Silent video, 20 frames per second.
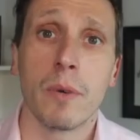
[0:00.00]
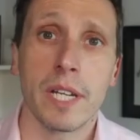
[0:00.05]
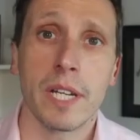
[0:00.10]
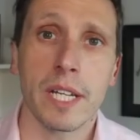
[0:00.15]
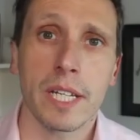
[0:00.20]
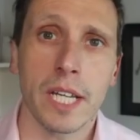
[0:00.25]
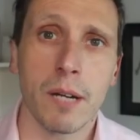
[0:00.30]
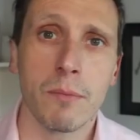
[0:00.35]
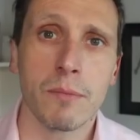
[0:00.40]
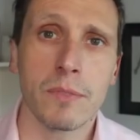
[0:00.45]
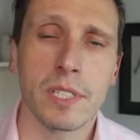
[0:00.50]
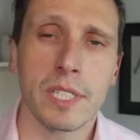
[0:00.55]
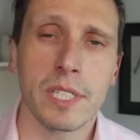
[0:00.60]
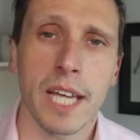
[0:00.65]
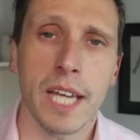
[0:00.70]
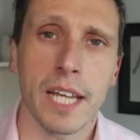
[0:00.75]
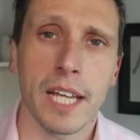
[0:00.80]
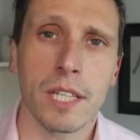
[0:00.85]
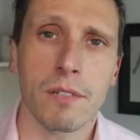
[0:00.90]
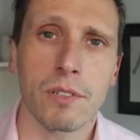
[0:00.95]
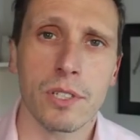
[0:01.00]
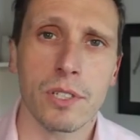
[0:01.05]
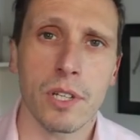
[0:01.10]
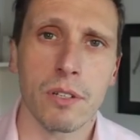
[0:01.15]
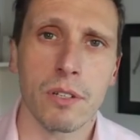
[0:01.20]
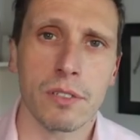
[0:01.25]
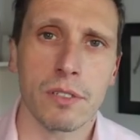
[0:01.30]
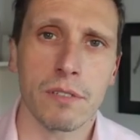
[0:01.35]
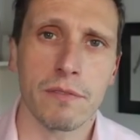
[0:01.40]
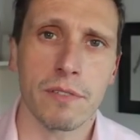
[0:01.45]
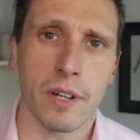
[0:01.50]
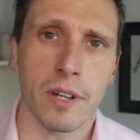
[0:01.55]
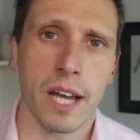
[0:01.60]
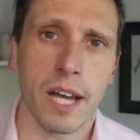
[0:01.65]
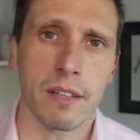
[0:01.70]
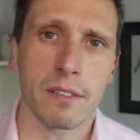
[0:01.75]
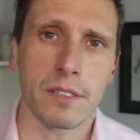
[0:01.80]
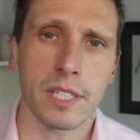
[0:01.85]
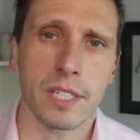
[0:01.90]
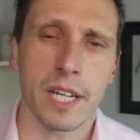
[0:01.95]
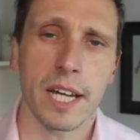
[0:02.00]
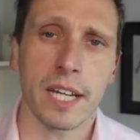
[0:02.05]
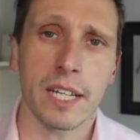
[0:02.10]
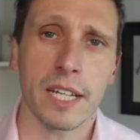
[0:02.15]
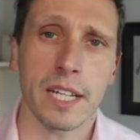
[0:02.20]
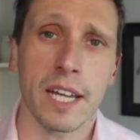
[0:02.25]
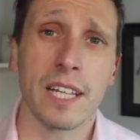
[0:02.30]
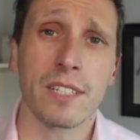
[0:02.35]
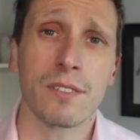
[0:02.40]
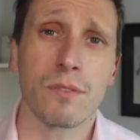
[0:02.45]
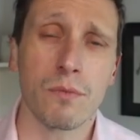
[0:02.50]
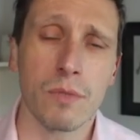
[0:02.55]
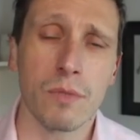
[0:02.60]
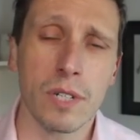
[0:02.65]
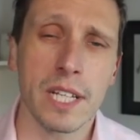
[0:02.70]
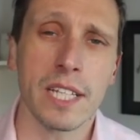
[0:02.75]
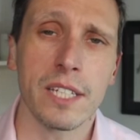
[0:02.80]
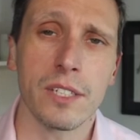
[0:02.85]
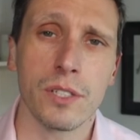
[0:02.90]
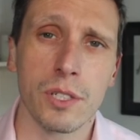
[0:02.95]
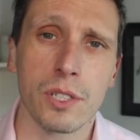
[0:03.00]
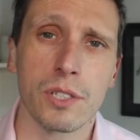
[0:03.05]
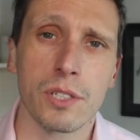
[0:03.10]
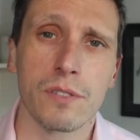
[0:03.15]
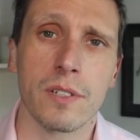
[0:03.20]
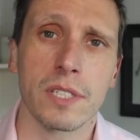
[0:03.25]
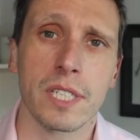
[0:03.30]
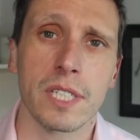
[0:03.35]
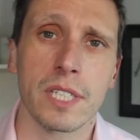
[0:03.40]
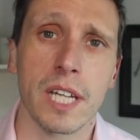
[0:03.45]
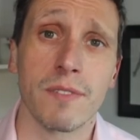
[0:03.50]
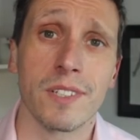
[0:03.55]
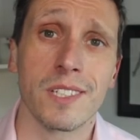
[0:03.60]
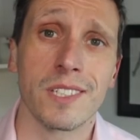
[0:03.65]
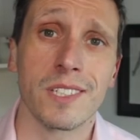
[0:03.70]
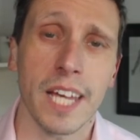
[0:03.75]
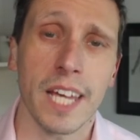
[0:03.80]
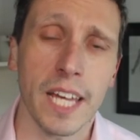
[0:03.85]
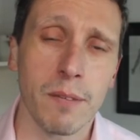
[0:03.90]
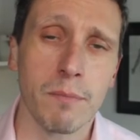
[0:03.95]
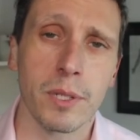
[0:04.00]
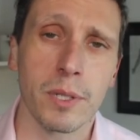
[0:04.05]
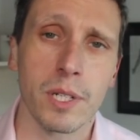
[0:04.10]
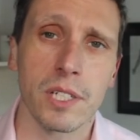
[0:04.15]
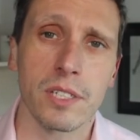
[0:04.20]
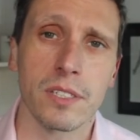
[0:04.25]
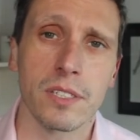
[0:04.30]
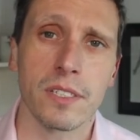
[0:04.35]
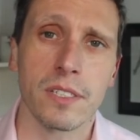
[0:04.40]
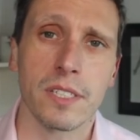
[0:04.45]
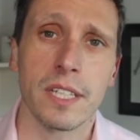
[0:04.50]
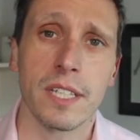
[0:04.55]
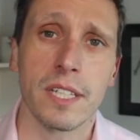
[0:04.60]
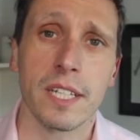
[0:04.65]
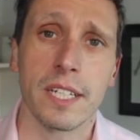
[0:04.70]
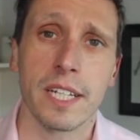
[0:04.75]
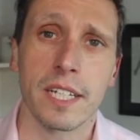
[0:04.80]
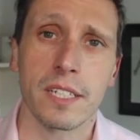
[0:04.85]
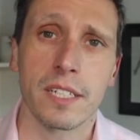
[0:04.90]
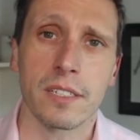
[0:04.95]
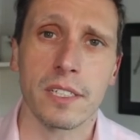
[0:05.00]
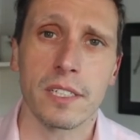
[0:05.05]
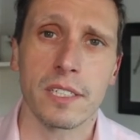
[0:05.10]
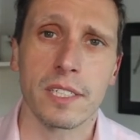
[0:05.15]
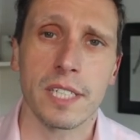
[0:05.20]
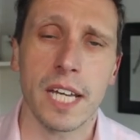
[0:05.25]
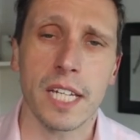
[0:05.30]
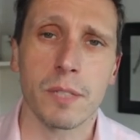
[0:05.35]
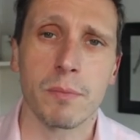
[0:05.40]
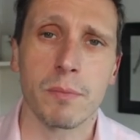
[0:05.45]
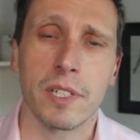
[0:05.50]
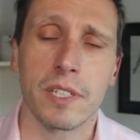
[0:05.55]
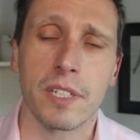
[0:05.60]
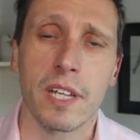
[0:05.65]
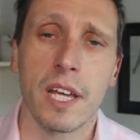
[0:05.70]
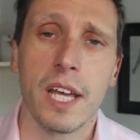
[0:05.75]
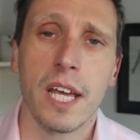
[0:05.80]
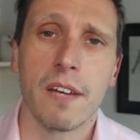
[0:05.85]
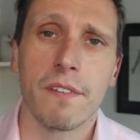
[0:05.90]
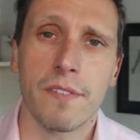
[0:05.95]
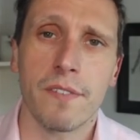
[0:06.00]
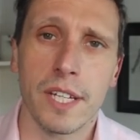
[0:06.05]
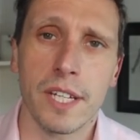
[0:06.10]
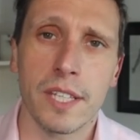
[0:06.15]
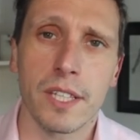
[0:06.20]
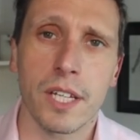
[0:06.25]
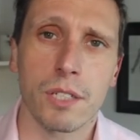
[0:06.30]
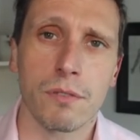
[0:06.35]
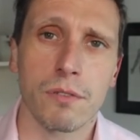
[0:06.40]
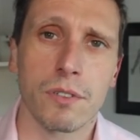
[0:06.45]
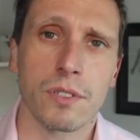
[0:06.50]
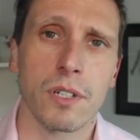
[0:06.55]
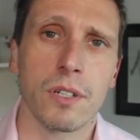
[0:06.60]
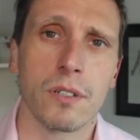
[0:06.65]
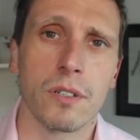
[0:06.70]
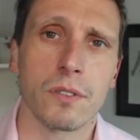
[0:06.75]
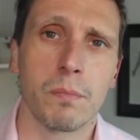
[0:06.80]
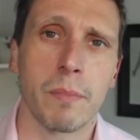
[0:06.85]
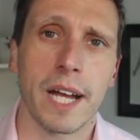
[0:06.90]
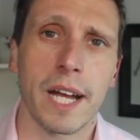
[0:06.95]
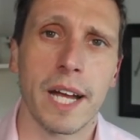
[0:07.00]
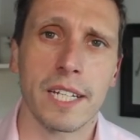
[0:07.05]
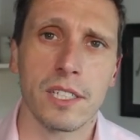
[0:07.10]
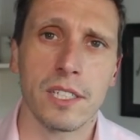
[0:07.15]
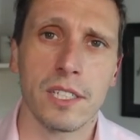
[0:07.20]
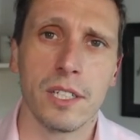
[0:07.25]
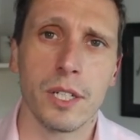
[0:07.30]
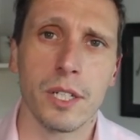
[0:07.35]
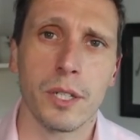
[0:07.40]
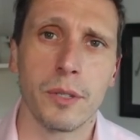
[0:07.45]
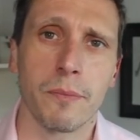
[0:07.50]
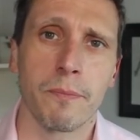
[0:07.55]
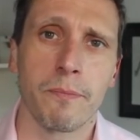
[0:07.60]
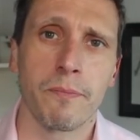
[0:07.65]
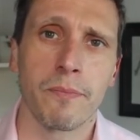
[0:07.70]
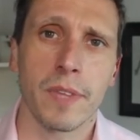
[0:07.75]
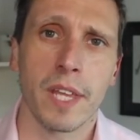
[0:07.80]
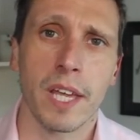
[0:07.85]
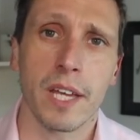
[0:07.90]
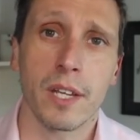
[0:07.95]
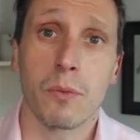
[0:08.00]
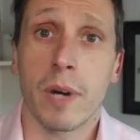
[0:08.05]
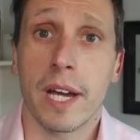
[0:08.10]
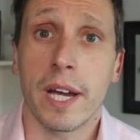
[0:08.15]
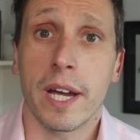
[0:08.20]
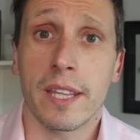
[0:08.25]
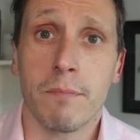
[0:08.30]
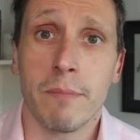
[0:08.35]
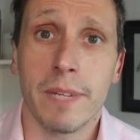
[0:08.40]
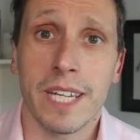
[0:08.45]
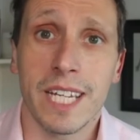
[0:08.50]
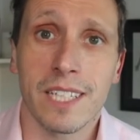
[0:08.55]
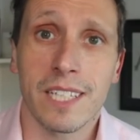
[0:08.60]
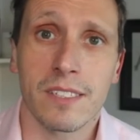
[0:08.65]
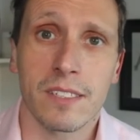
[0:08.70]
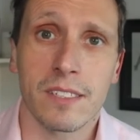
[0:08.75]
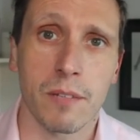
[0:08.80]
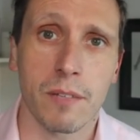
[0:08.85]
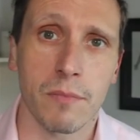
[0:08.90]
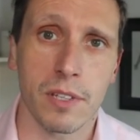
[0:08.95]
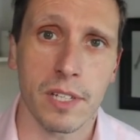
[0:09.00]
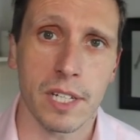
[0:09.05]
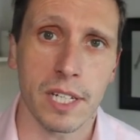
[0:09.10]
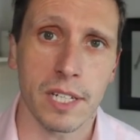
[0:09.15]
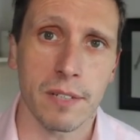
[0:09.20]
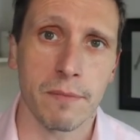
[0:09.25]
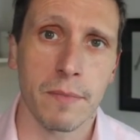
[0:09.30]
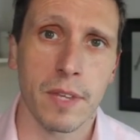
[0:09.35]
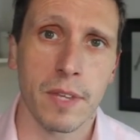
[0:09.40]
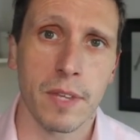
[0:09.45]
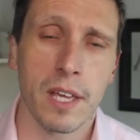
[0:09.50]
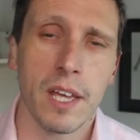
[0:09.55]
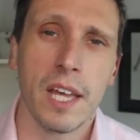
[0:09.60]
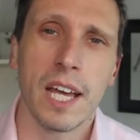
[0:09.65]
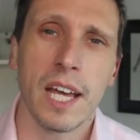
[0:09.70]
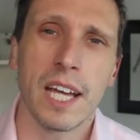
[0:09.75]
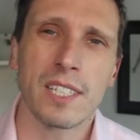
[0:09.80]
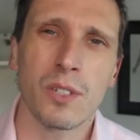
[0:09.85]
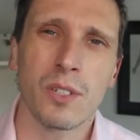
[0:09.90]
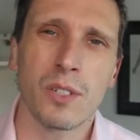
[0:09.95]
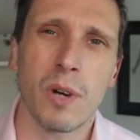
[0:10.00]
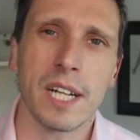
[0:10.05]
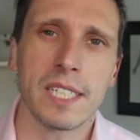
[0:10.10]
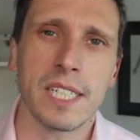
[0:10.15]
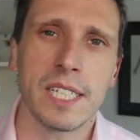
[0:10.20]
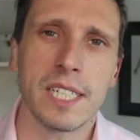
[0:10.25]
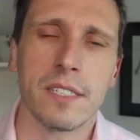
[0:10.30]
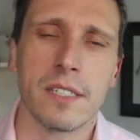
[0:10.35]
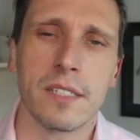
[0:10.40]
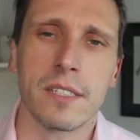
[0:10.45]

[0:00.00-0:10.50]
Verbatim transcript: it comes to getting the results of your health check, it's really useful to have the same person that did the initial assessment feed those results back to you in a way that means something. It's quite easy to